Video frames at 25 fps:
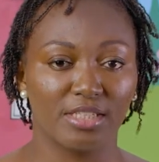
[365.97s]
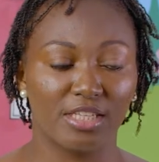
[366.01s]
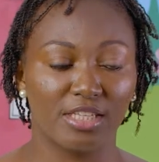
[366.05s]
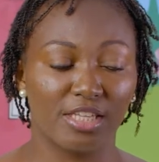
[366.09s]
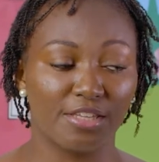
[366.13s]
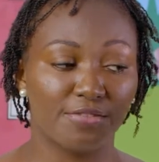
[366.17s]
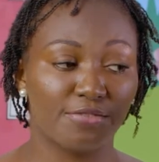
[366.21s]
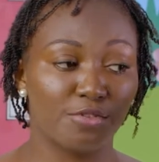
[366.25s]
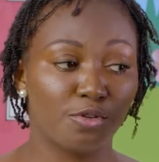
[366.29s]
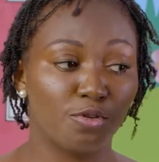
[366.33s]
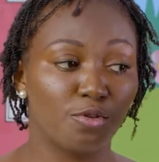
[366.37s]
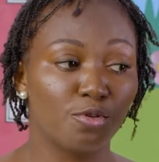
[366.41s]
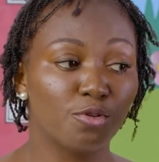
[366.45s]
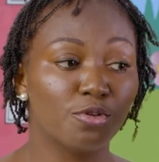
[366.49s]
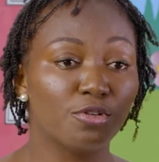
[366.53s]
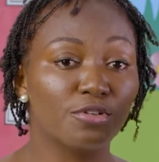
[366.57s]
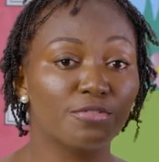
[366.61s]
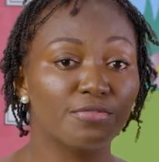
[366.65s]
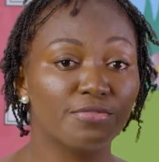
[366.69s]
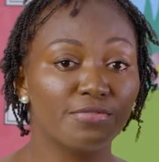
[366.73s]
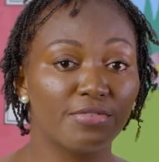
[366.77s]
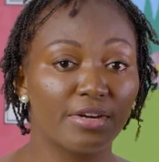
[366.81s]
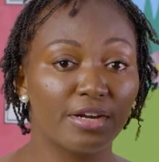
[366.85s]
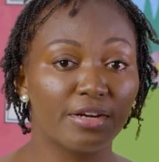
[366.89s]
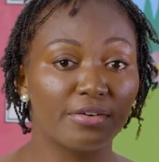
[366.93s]
If you
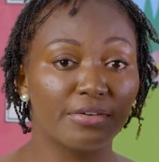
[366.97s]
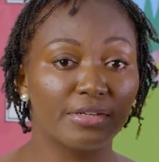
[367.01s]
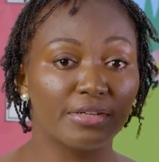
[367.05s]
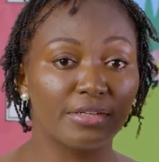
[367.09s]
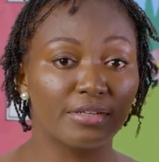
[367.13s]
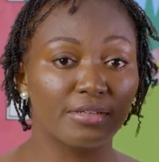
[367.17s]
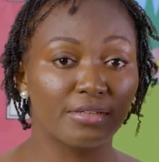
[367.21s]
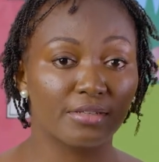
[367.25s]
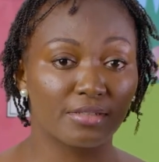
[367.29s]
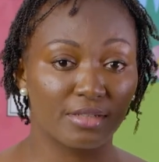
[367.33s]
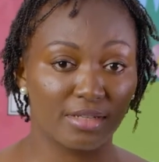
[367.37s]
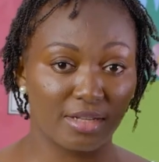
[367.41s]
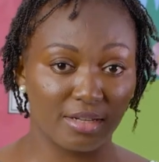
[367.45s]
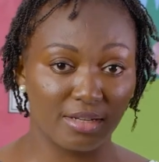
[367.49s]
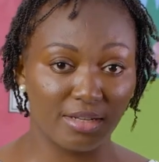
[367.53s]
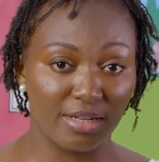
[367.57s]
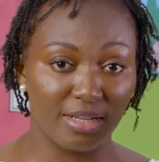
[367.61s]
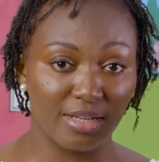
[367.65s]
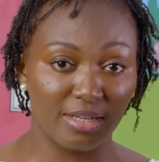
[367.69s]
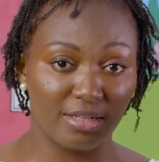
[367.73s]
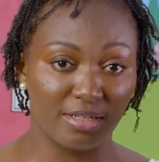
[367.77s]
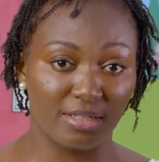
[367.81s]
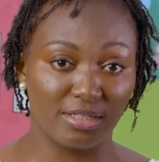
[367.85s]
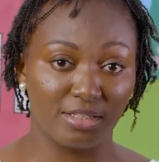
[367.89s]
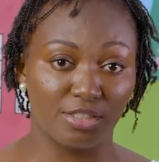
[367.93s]
look very
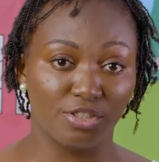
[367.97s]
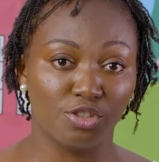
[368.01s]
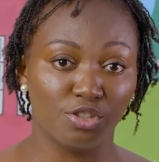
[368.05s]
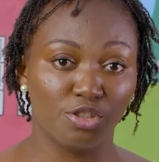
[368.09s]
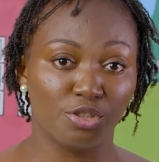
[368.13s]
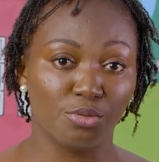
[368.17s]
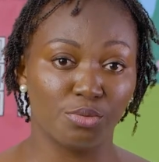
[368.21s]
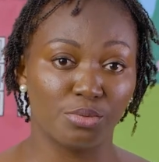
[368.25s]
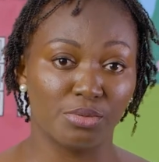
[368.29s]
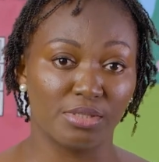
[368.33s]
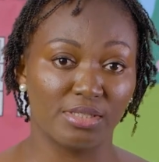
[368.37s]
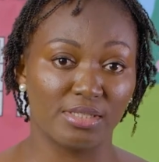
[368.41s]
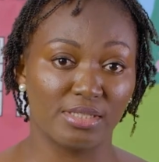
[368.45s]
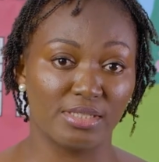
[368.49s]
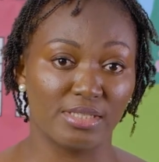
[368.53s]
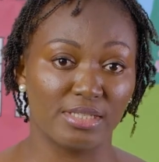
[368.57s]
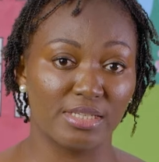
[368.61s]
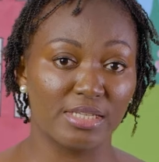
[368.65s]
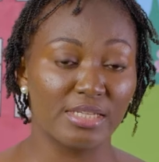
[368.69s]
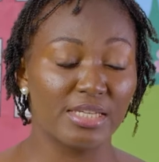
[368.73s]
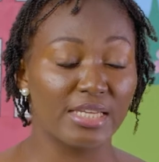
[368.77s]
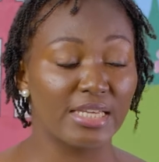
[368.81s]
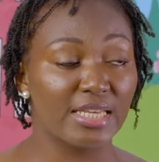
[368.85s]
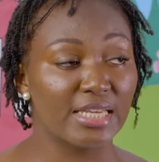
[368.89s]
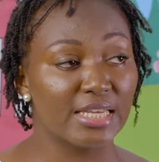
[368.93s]
clearly, you will
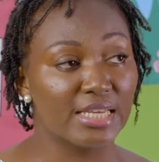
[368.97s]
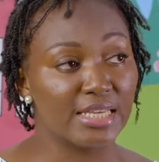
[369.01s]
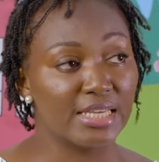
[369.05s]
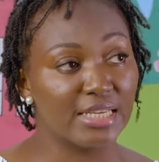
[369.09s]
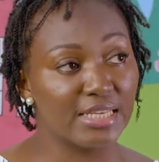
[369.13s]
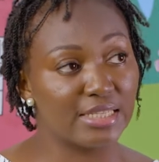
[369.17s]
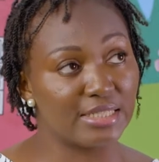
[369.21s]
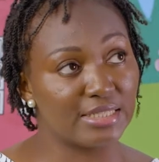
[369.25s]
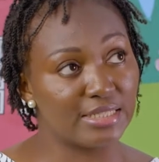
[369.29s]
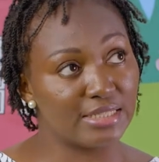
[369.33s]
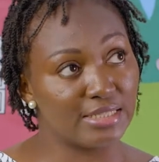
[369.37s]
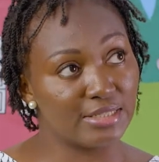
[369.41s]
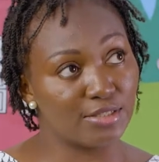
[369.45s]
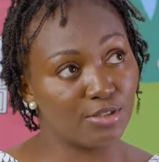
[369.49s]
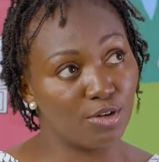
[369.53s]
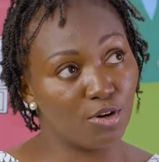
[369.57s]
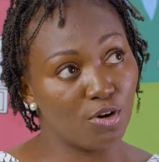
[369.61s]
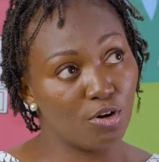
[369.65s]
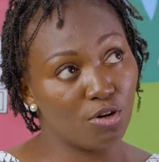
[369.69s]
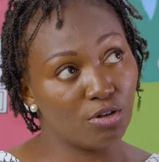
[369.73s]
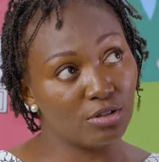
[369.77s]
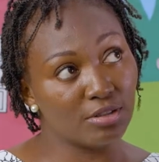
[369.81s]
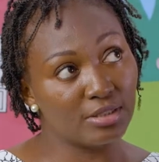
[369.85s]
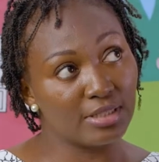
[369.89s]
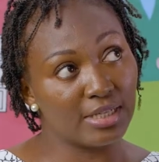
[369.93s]
see it is
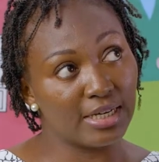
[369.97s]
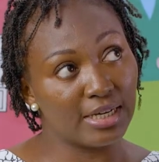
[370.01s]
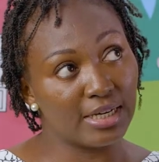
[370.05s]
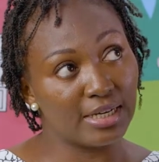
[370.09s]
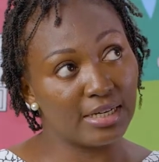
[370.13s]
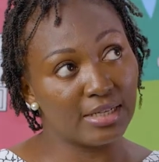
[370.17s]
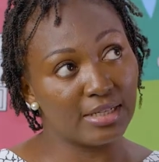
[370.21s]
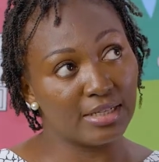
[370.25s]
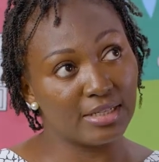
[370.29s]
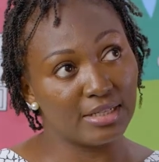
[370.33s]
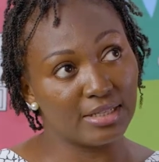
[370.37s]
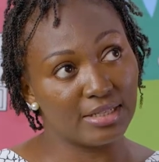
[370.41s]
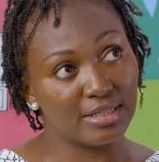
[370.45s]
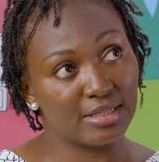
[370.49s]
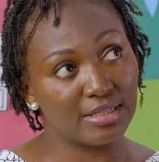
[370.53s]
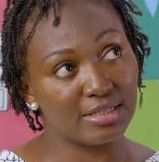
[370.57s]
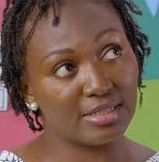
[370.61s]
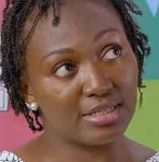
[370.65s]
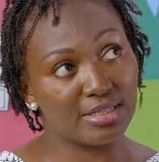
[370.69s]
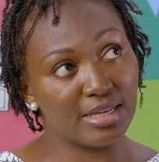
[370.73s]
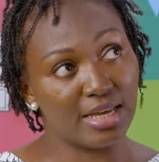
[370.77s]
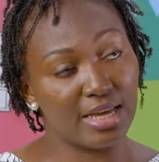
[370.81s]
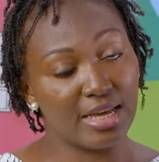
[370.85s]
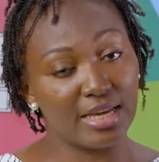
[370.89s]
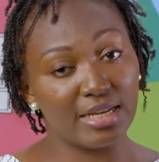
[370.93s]
under the
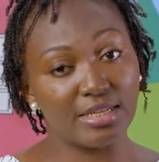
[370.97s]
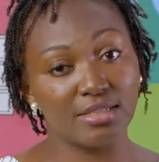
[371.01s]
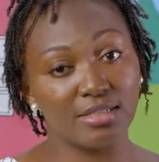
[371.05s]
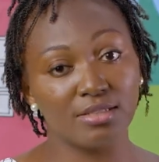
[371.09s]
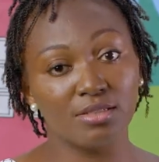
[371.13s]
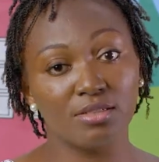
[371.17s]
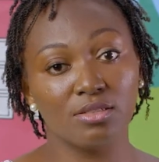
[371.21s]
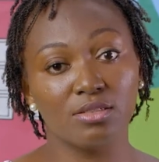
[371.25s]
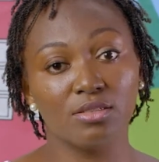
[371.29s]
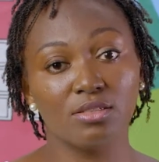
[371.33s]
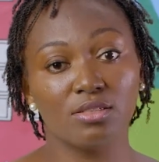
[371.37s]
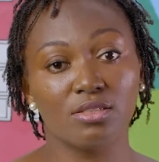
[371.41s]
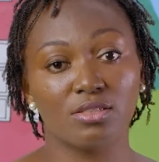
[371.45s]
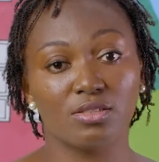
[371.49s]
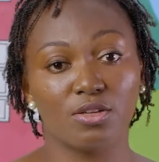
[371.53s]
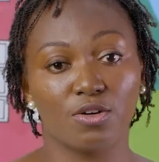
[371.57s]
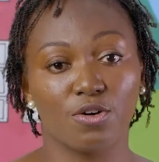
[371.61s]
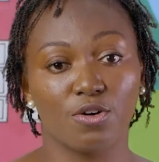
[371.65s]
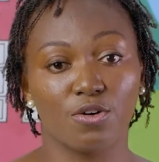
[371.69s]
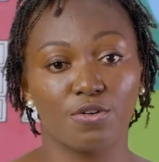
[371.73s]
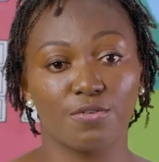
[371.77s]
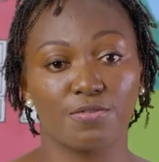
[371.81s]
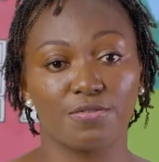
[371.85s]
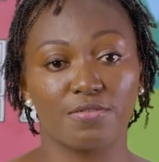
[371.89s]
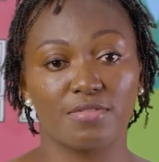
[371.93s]
tens
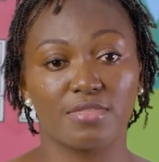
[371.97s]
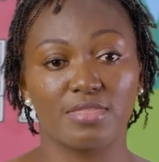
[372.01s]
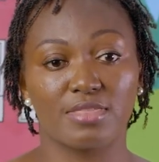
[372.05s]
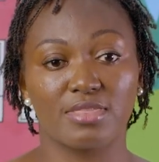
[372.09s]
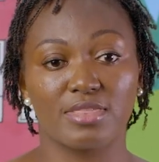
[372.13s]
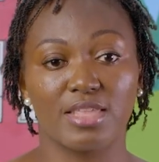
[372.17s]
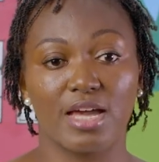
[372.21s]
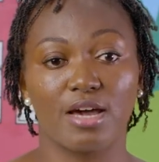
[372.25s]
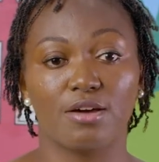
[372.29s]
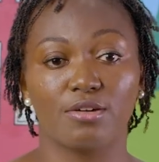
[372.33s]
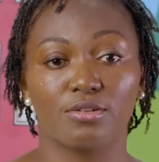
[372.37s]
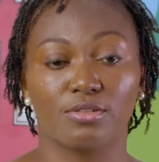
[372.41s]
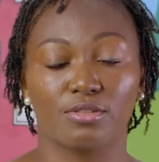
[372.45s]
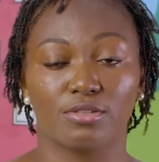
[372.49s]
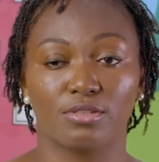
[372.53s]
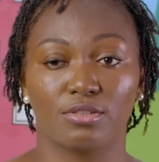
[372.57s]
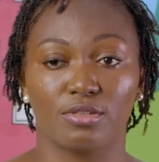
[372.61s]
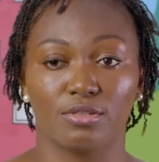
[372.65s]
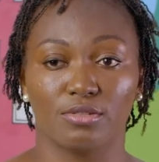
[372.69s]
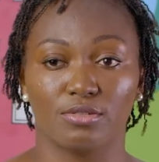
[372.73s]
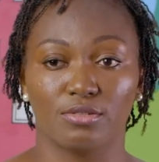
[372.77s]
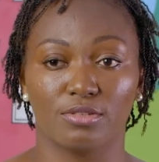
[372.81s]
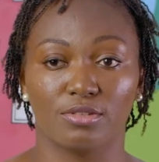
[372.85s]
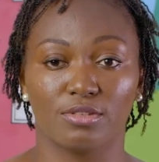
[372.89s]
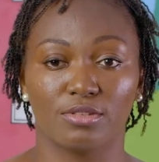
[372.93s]
of
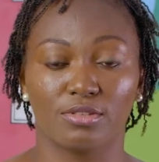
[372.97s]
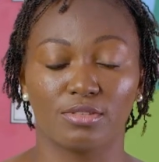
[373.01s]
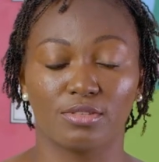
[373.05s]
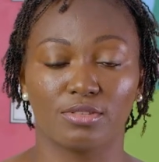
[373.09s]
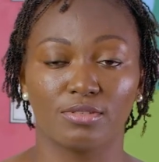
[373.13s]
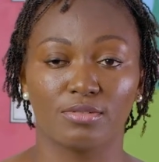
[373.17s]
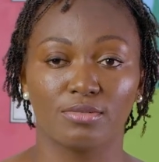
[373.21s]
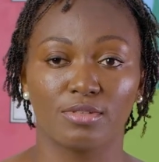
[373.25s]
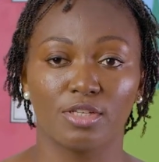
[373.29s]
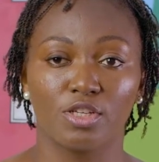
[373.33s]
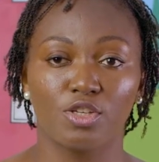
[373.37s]
thousands.